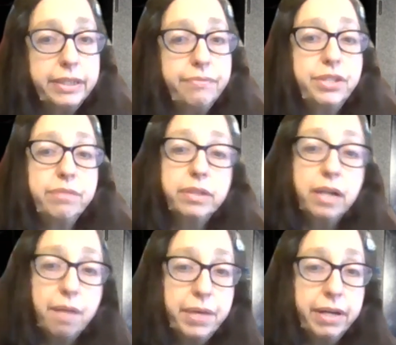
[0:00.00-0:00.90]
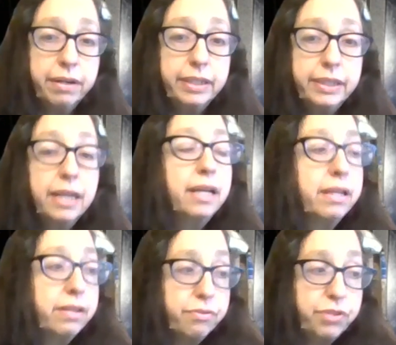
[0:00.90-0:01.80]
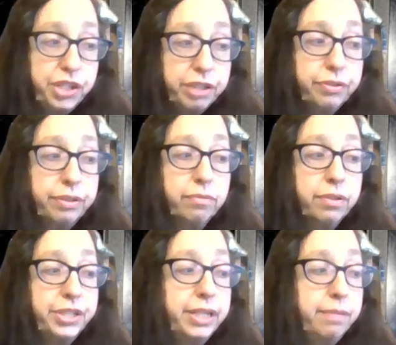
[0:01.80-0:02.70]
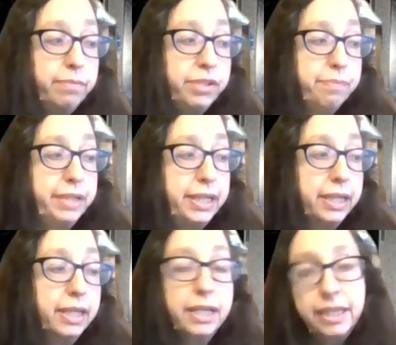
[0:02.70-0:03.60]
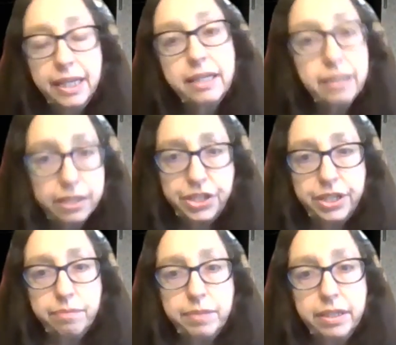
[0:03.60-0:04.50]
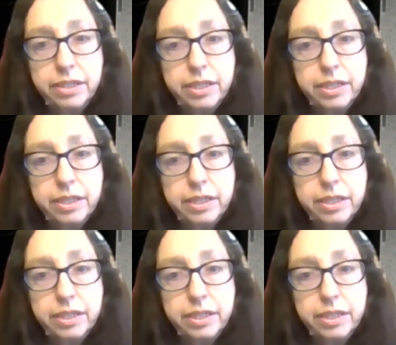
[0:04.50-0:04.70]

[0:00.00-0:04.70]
If she were not married, those children were deemed to be illegitimate.